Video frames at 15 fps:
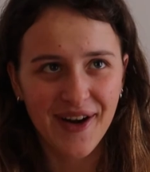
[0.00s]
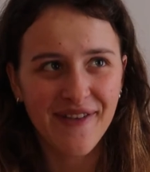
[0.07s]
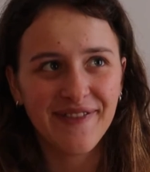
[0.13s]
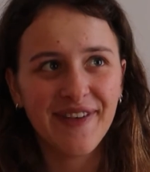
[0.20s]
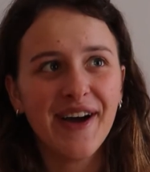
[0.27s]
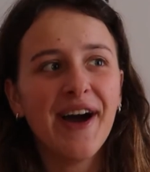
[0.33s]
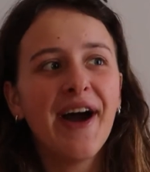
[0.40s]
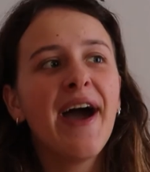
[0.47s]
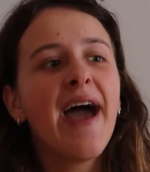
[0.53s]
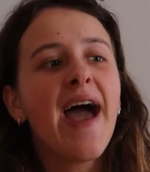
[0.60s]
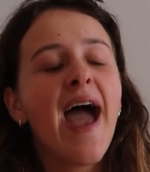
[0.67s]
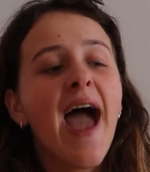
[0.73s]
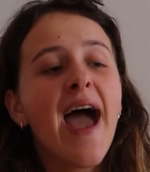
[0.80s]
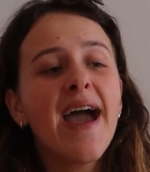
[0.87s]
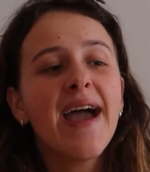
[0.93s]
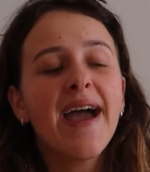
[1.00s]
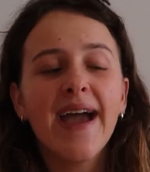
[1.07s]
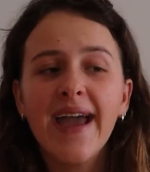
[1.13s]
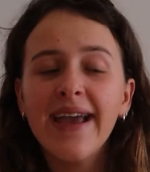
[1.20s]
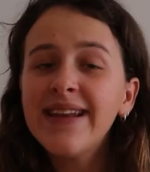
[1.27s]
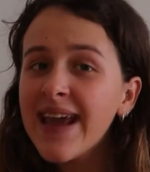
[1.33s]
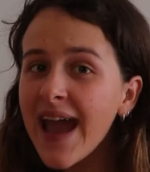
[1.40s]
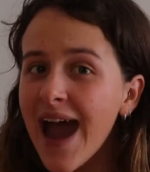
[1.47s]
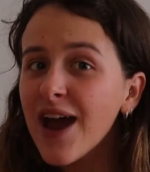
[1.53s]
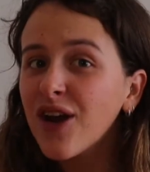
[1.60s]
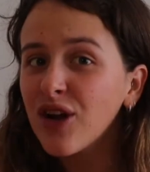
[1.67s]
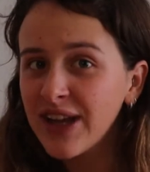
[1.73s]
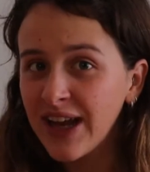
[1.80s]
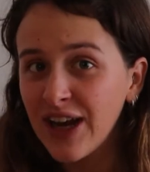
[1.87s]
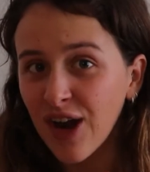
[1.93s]
of her. It
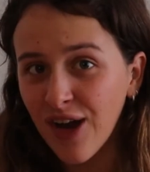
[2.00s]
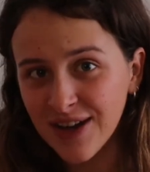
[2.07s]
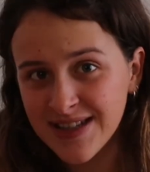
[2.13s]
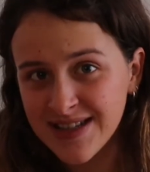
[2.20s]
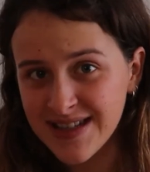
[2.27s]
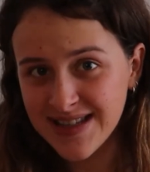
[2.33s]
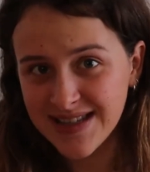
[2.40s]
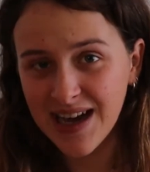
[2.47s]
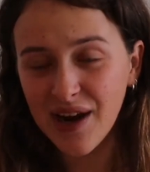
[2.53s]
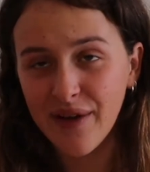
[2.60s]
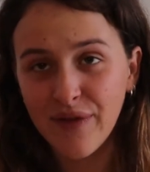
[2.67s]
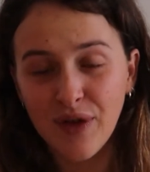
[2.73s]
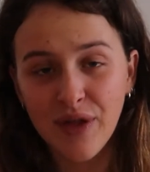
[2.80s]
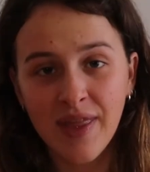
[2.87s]
cannot get lost inside of you.